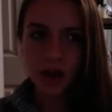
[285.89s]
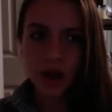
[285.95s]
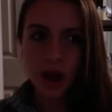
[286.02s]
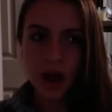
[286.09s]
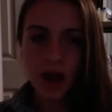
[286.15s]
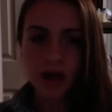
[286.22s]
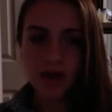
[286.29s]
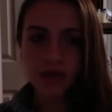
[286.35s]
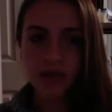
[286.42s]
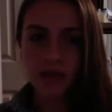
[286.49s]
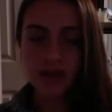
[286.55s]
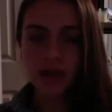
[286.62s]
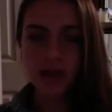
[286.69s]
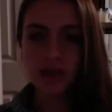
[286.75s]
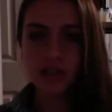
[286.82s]
I
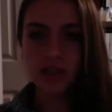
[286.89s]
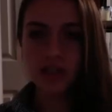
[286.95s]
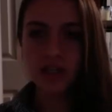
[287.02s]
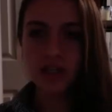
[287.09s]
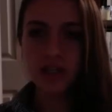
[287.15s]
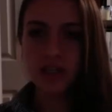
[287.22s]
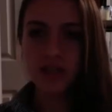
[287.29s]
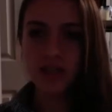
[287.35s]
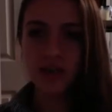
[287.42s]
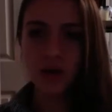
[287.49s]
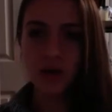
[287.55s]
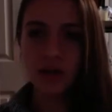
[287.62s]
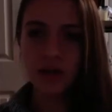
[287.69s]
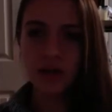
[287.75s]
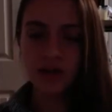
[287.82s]
think she is
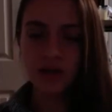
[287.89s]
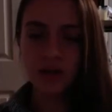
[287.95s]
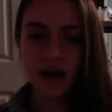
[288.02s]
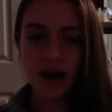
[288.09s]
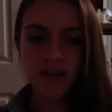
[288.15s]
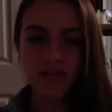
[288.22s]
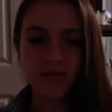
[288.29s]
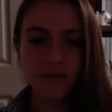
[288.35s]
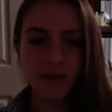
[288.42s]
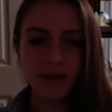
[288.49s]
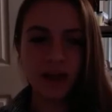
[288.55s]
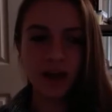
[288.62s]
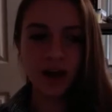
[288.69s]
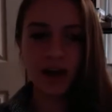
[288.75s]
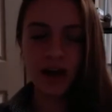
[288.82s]
going to have
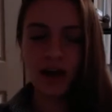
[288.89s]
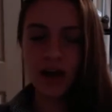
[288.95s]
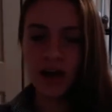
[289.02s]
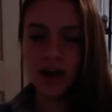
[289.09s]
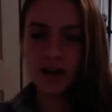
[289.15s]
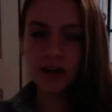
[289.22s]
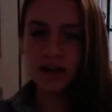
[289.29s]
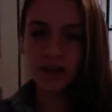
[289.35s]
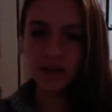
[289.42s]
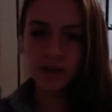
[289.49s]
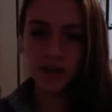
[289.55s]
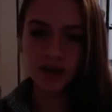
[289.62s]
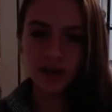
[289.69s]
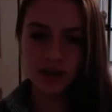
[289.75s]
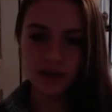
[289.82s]
malaria and
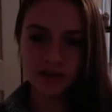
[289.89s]
anemia.